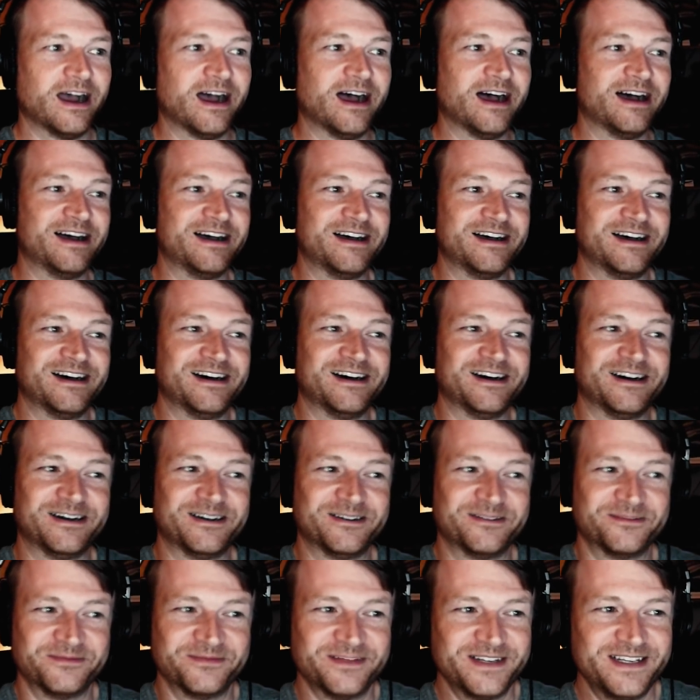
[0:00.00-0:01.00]

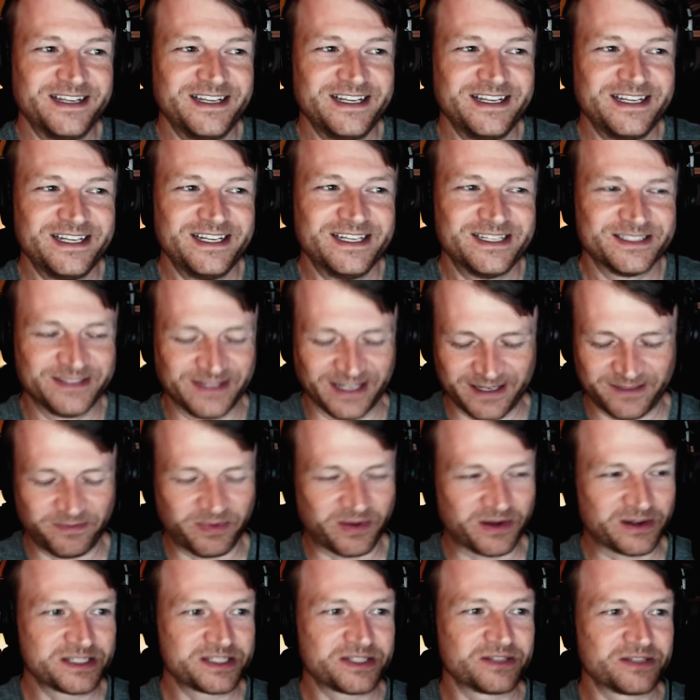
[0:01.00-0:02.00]
Um,
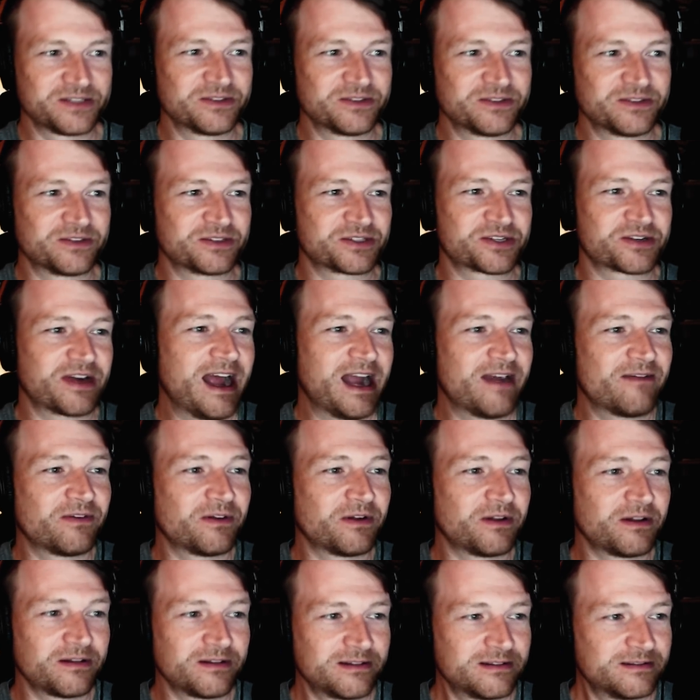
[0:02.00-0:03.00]
like personal
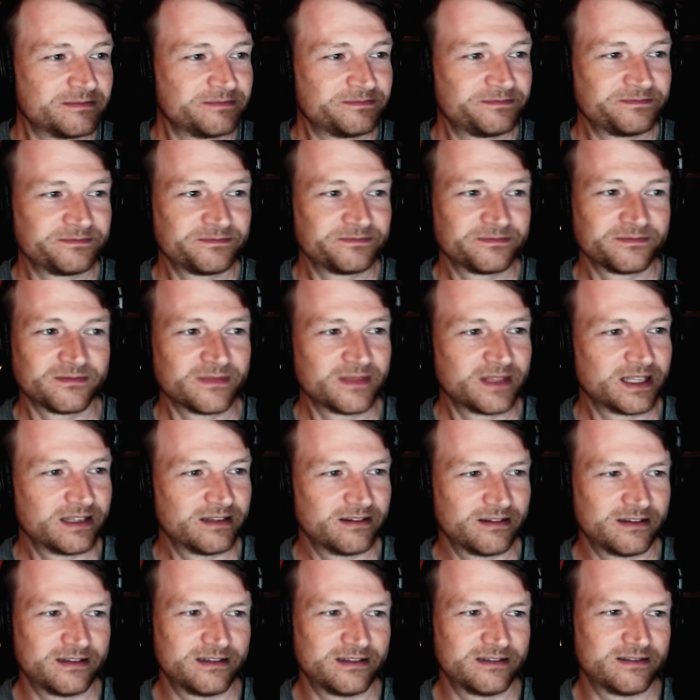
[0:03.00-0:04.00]
travel
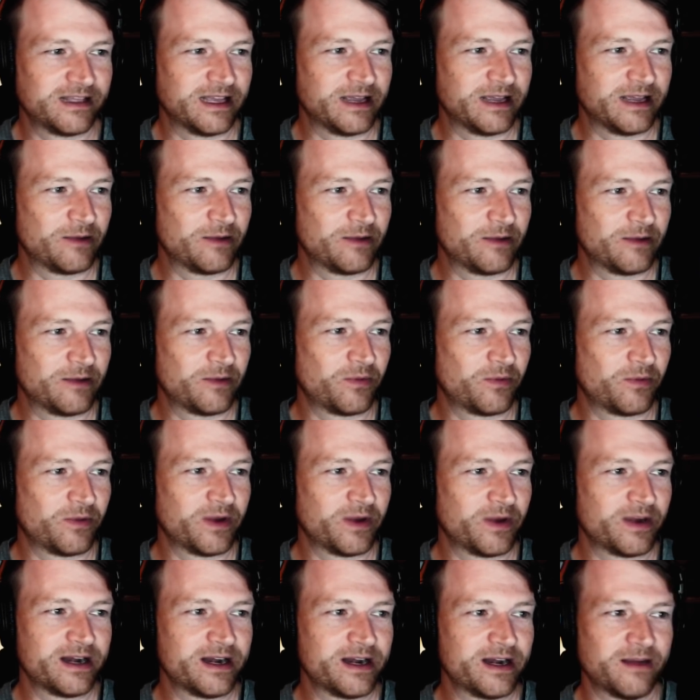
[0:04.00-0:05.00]
that went up
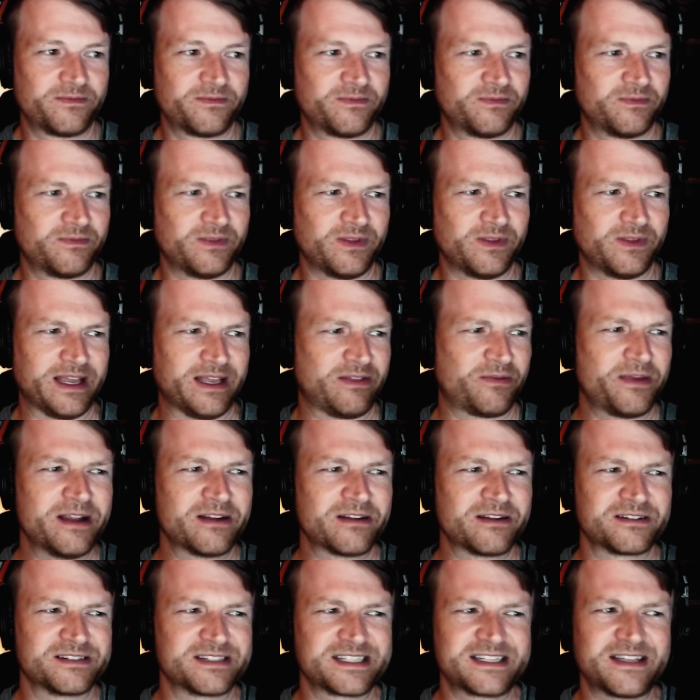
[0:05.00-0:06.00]
like
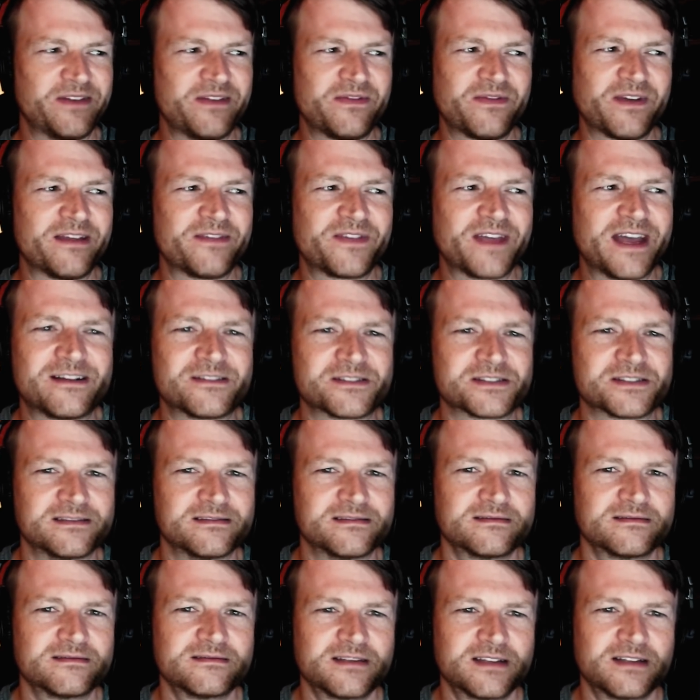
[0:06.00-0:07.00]

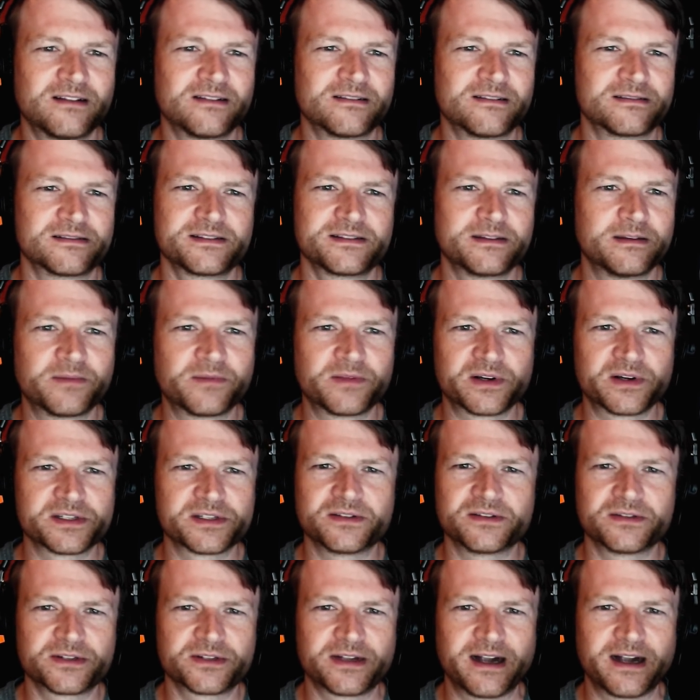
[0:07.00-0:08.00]
$375,000 in
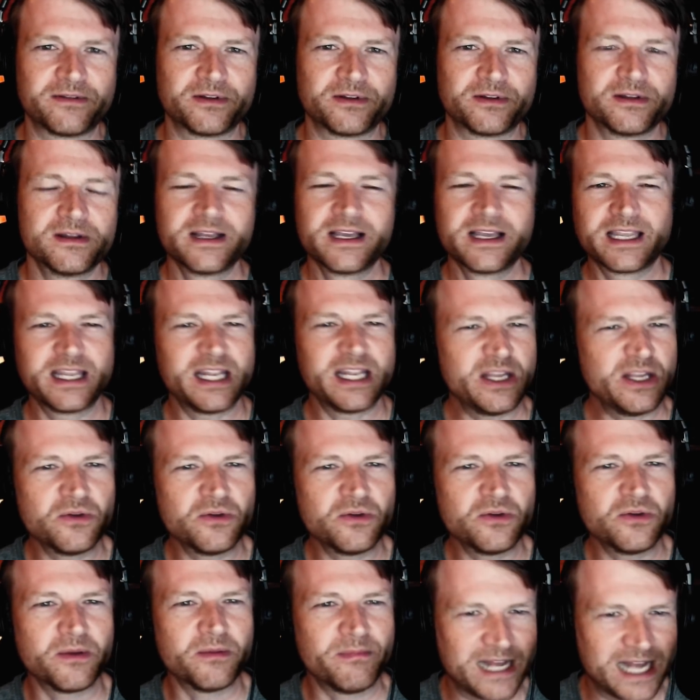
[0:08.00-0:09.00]
personal travel. Can you
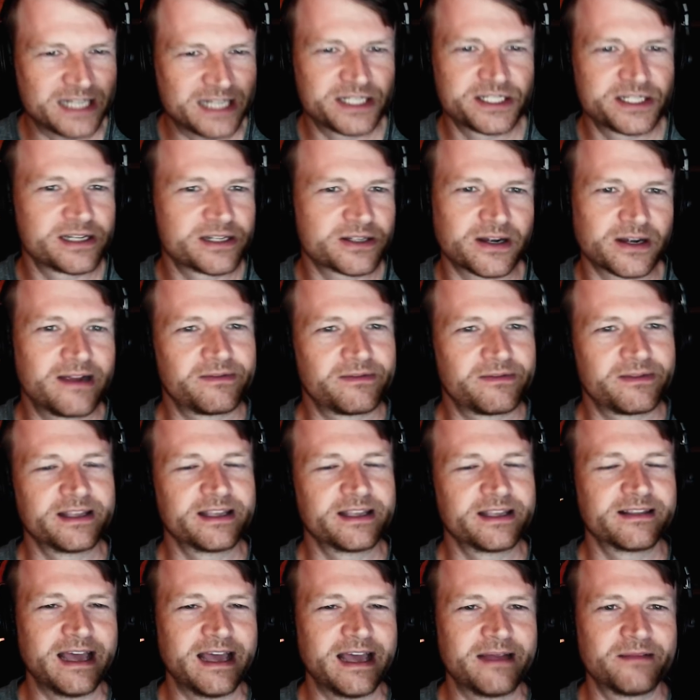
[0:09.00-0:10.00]
imagine
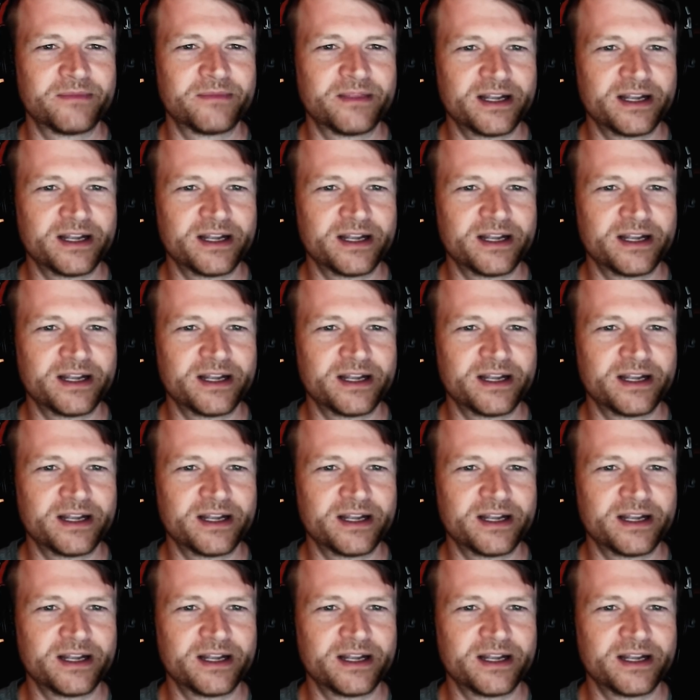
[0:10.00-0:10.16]
traveling that